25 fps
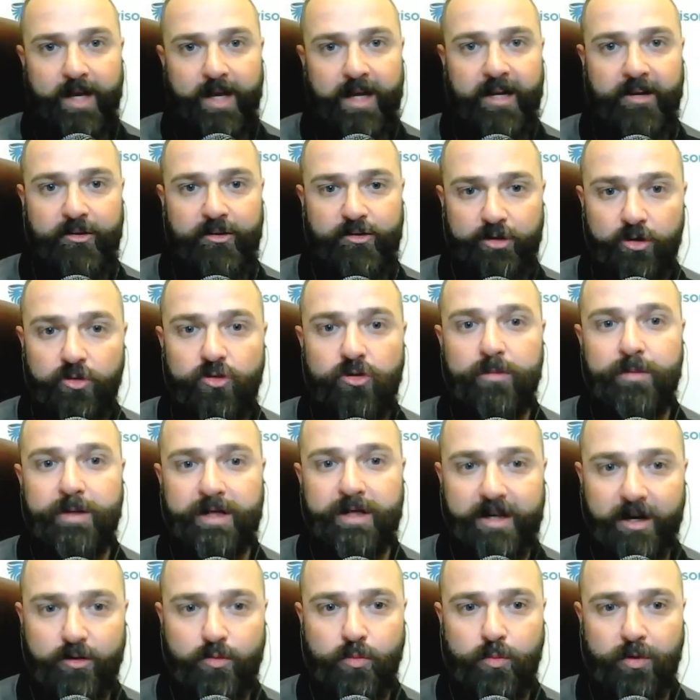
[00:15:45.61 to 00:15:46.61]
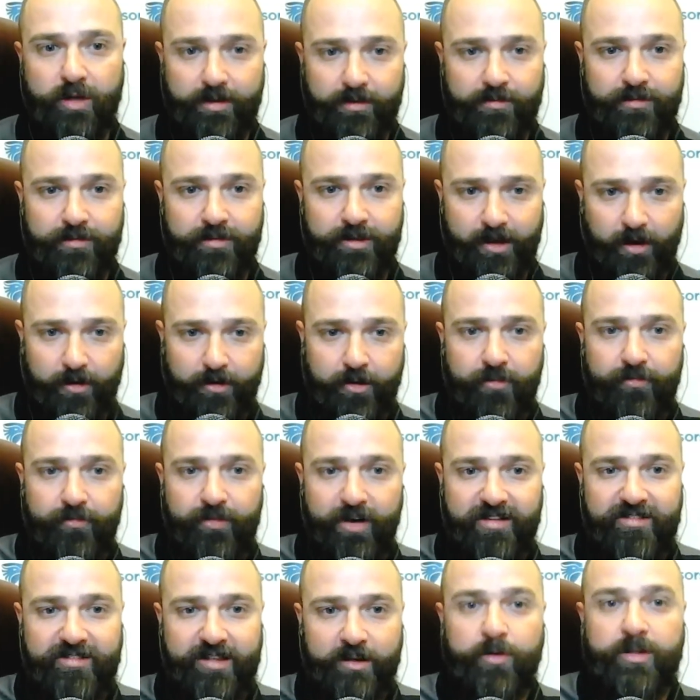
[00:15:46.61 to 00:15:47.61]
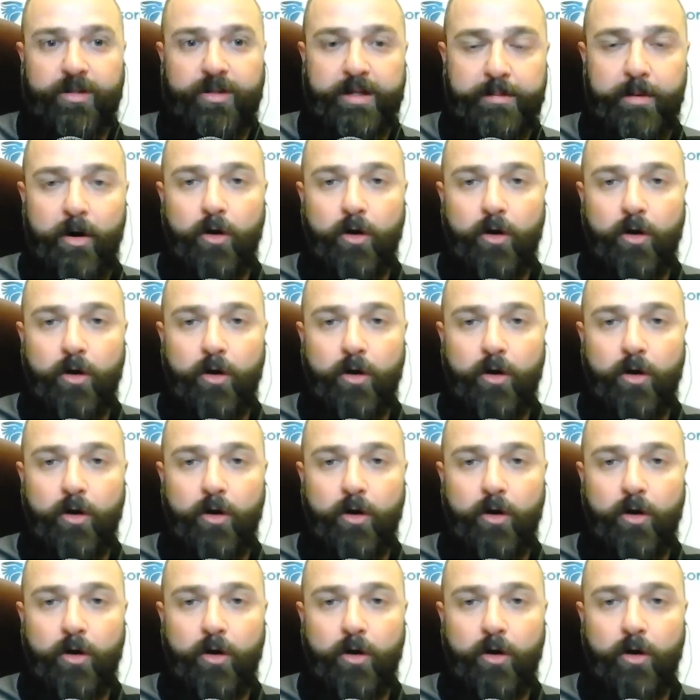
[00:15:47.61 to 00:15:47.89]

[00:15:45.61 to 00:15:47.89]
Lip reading: And it's usually because you're investing with